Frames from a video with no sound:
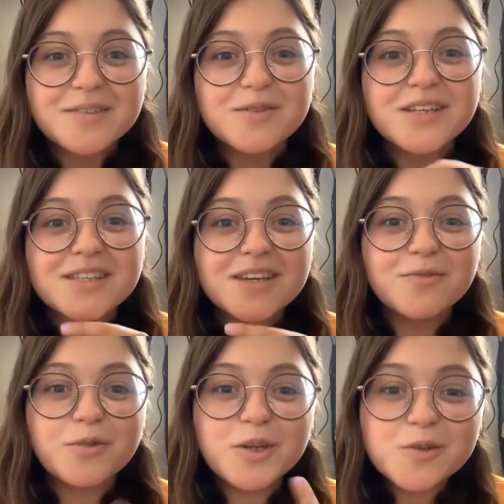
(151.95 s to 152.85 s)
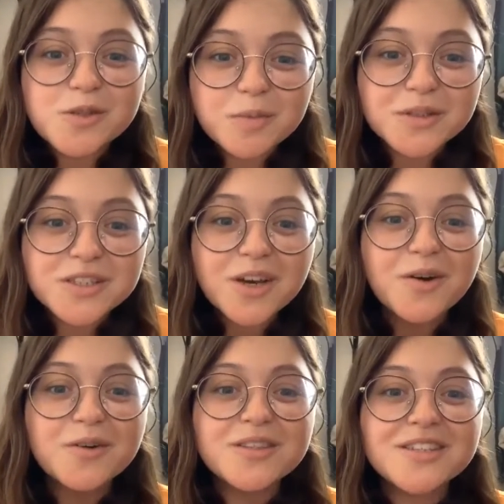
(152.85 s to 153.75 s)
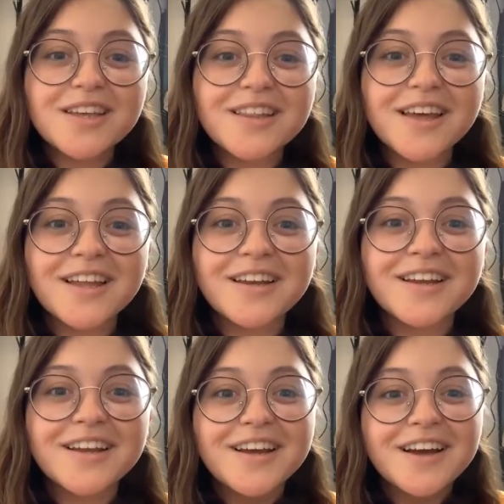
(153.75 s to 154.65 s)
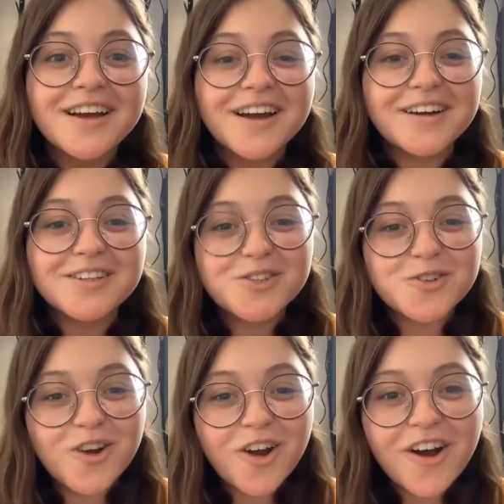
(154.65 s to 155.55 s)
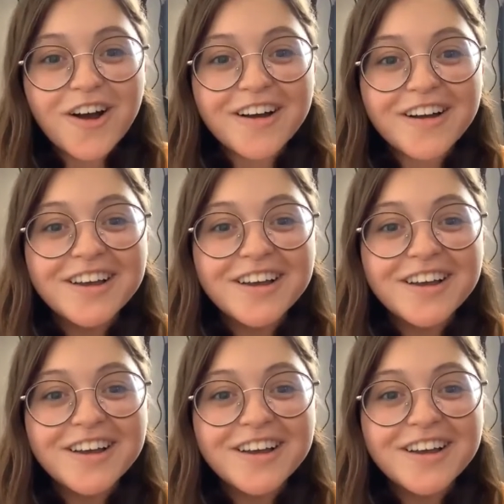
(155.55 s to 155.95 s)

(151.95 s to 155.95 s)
It was a reusable totes and then a straw.